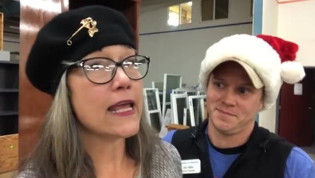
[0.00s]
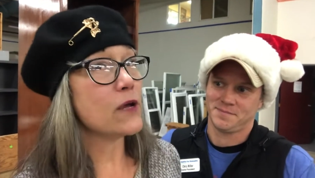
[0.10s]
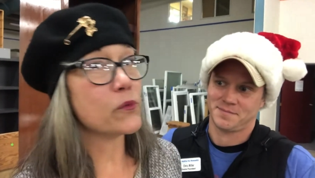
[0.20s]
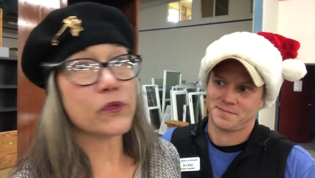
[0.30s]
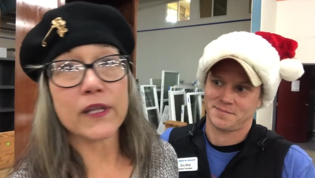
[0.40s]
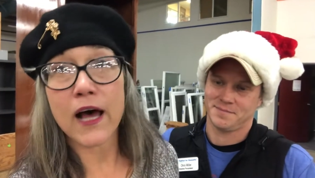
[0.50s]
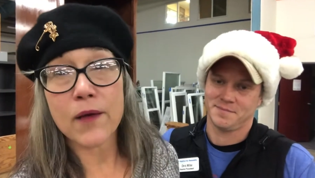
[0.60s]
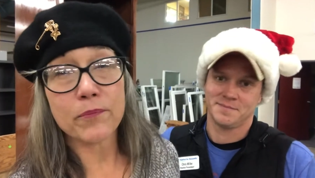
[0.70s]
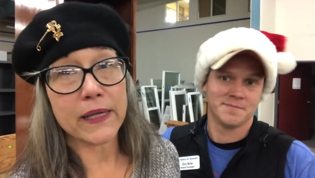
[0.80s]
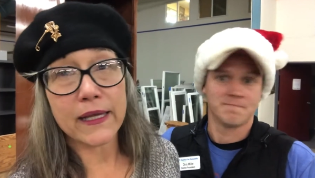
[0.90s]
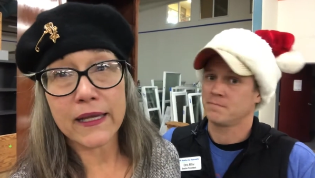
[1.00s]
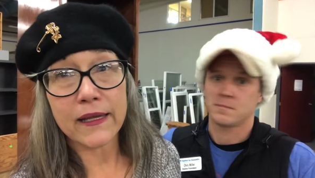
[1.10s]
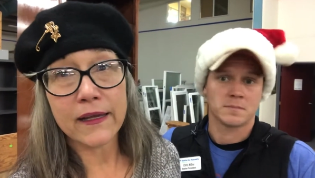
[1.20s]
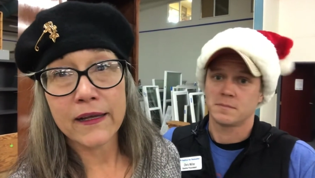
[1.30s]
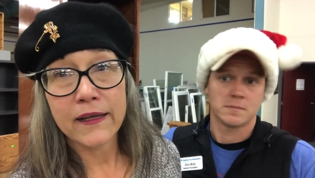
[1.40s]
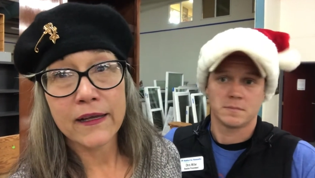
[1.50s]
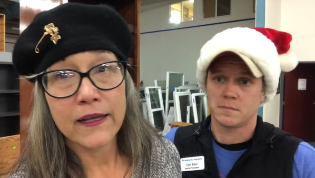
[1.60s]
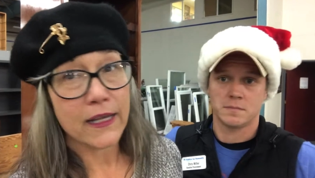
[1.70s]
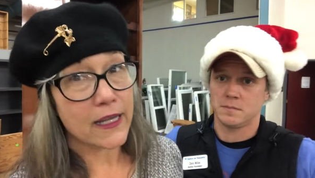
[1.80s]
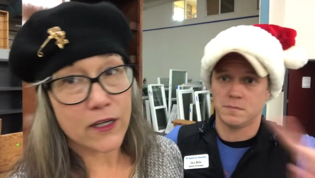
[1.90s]
Speaker 1: It will not be
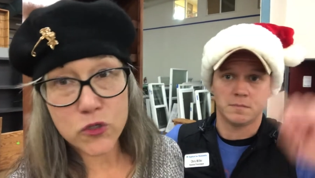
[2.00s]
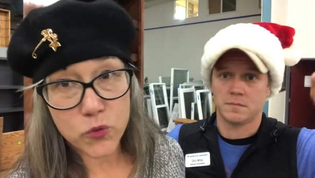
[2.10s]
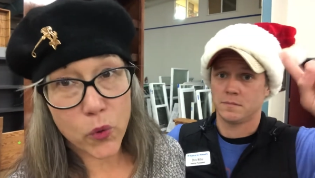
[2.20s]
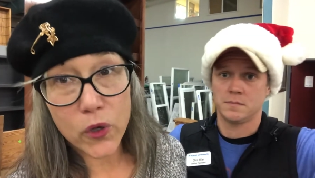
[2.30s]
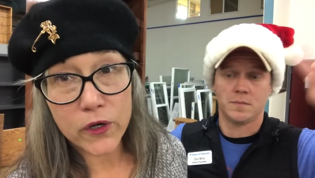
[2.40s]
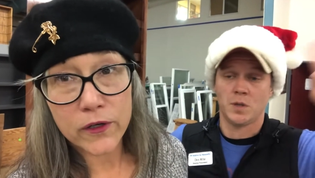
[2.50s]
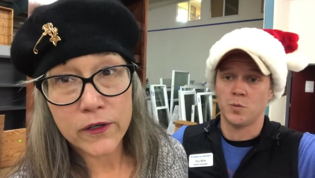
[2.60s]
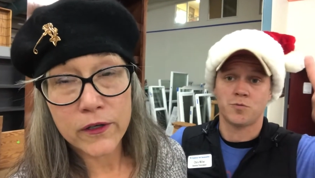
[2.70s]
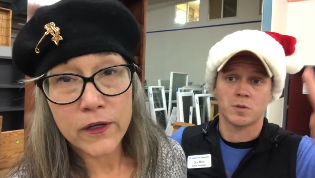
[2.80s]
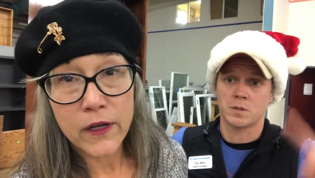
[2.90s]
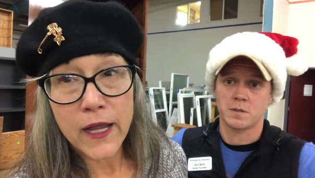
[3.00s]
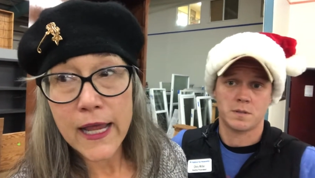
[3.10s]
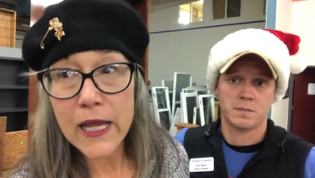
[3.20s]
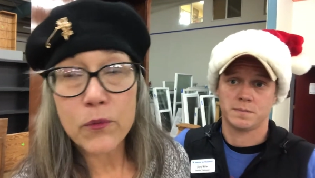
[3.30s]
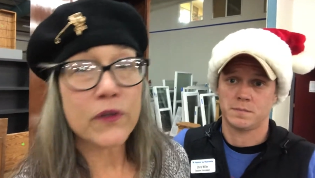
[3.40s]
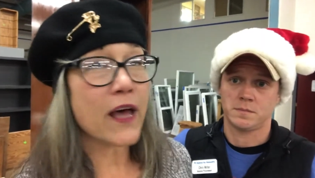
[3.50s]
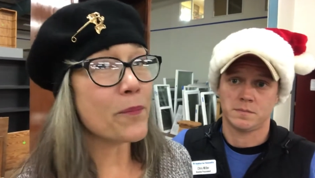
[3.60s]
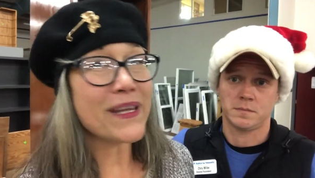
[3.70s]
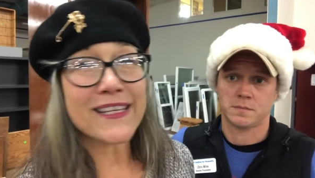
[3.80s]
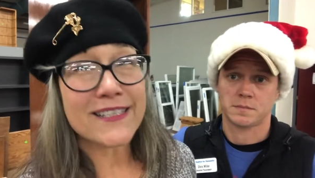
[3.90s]
in a drawer. No drawers. It will
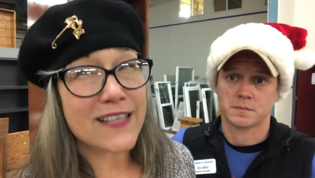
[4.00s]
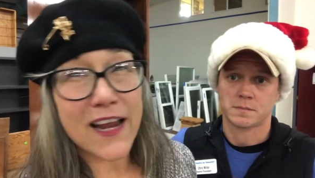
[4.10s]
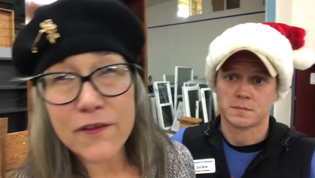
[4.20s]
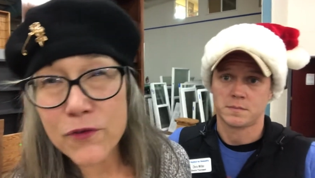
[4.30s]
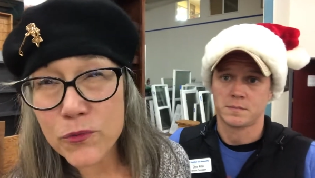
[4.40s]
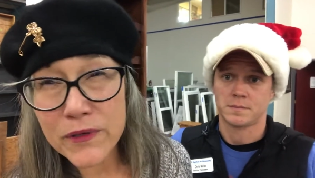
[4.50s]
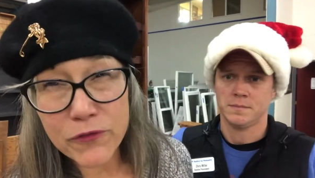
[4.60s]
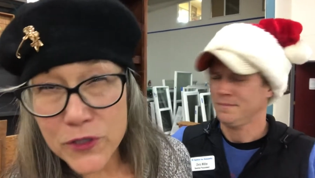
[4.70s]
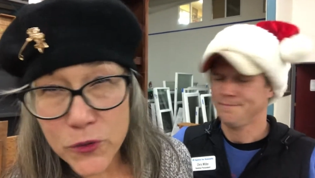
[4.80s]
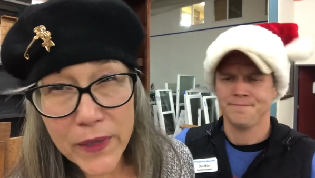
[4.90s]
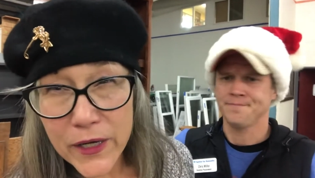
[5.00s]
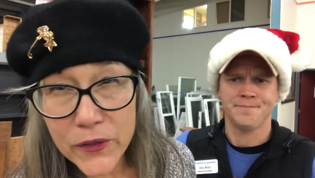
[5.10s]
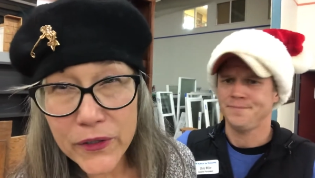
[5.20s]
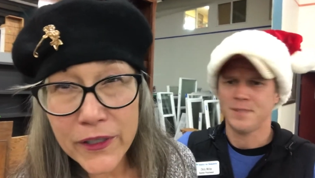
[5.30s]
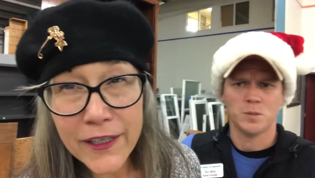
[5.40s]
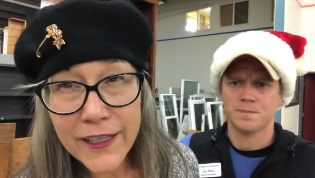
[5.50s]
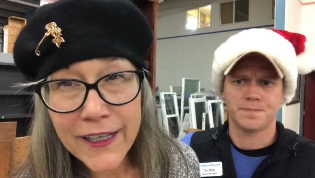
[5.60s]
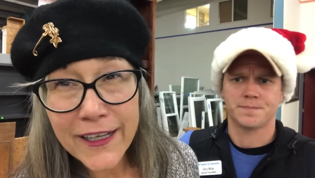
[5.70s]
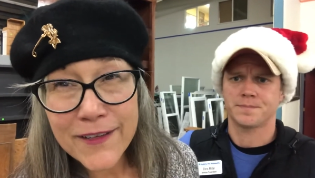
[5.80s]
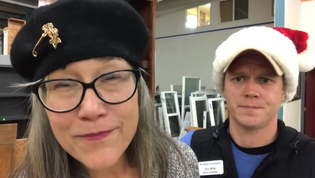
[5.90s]
not be inside of a refrigerator. Nope.
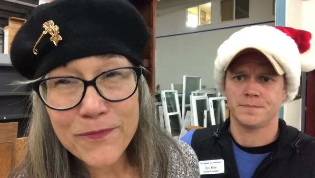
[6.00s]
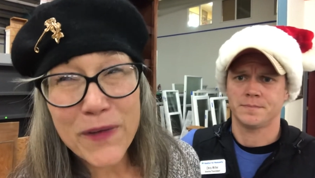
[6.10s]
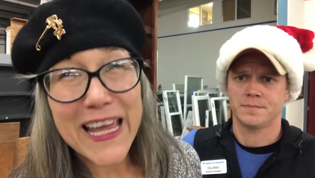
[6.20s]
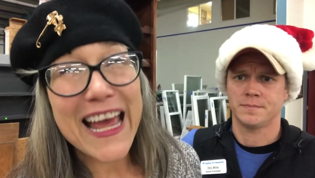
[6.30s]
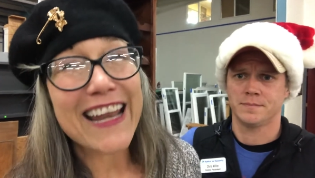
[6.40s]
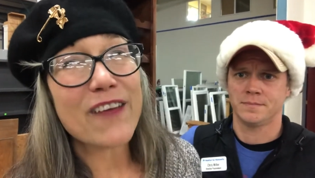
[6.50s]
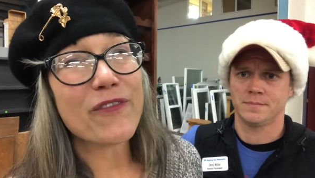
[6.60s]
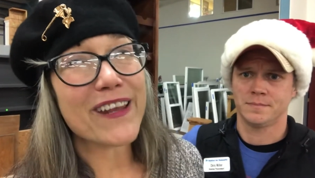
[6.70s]
And if